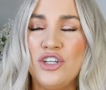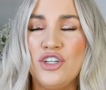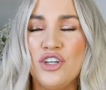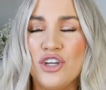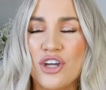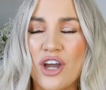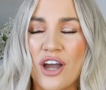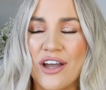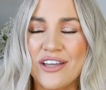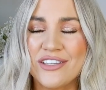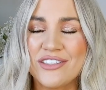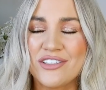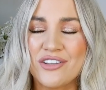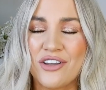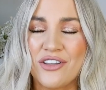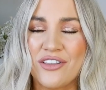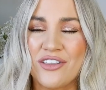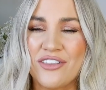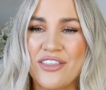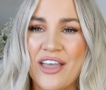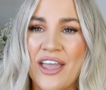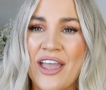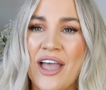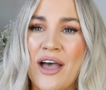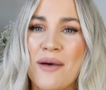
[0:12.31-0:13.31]
You guys know
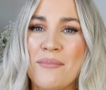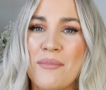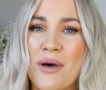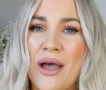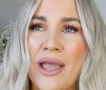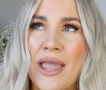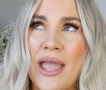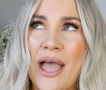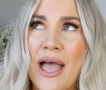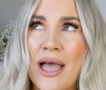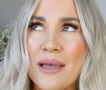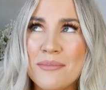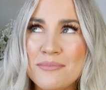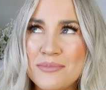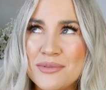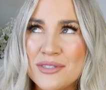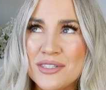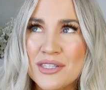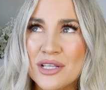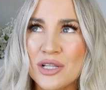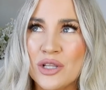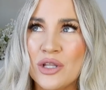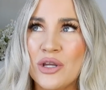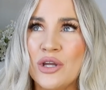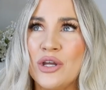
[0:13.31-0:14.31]
that they are my
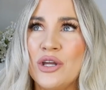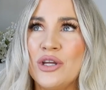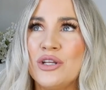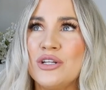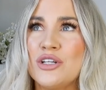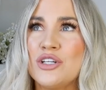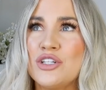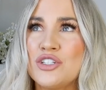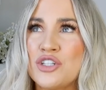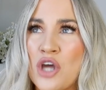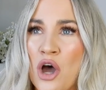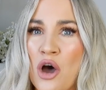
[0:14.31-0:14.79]
absolute